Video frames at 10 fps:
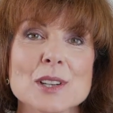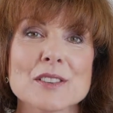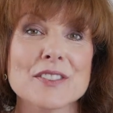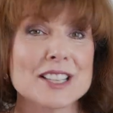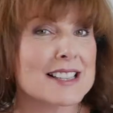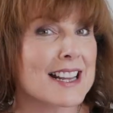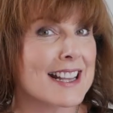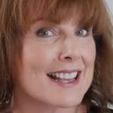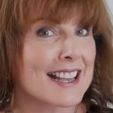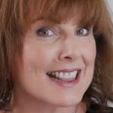when it feels
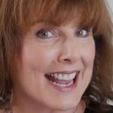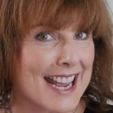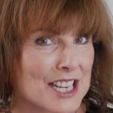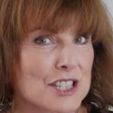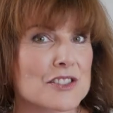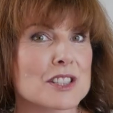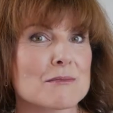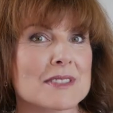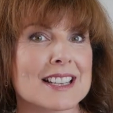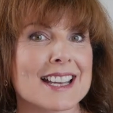like the end of
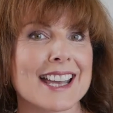something,